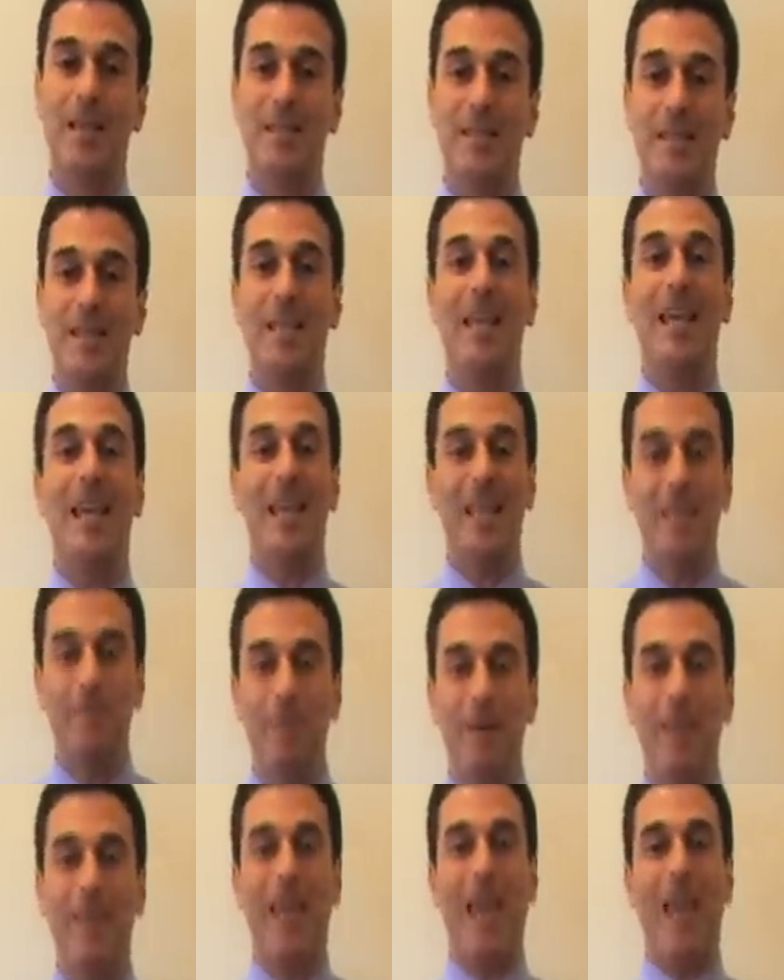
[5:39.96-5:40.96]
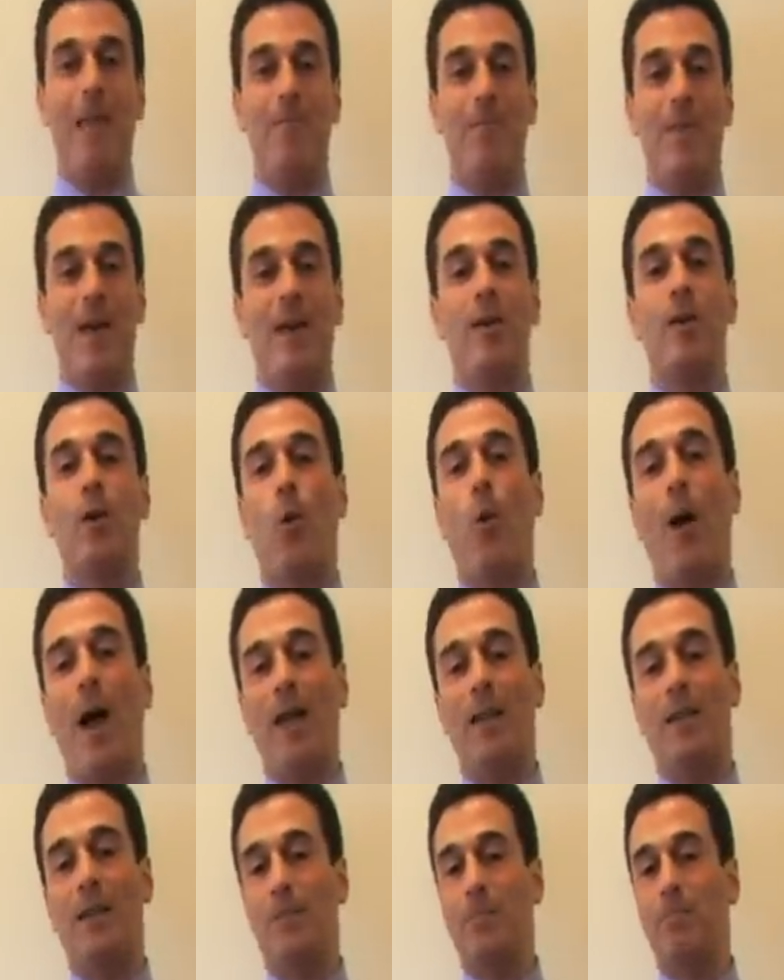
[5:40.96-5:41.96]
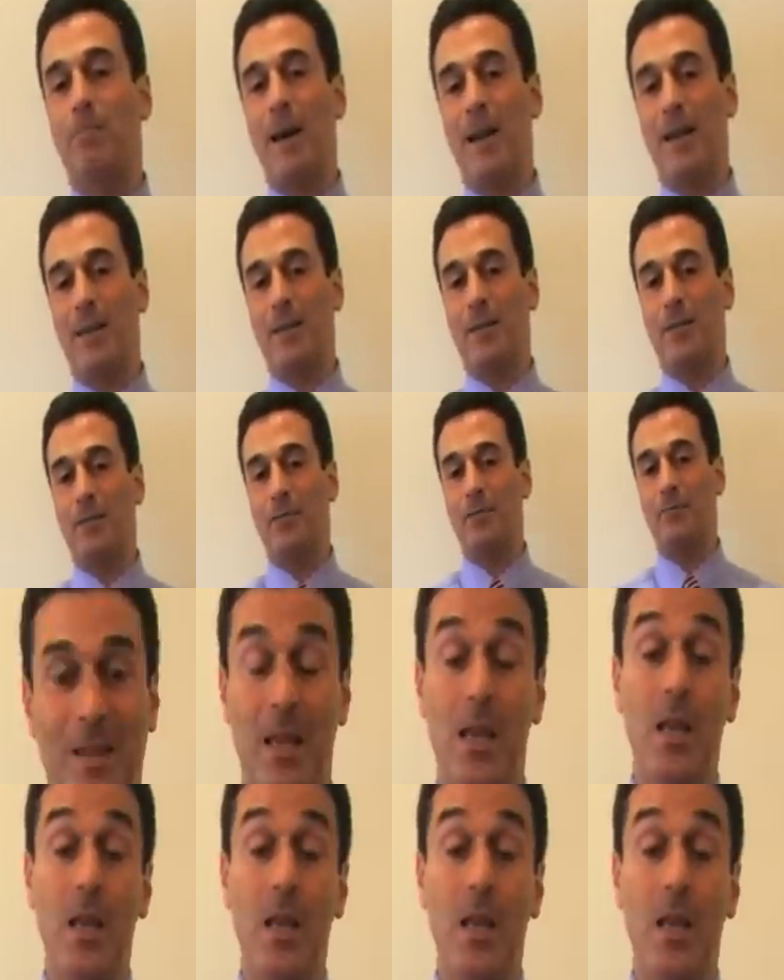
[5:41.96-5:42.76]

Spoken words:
See, it became then quite competitive.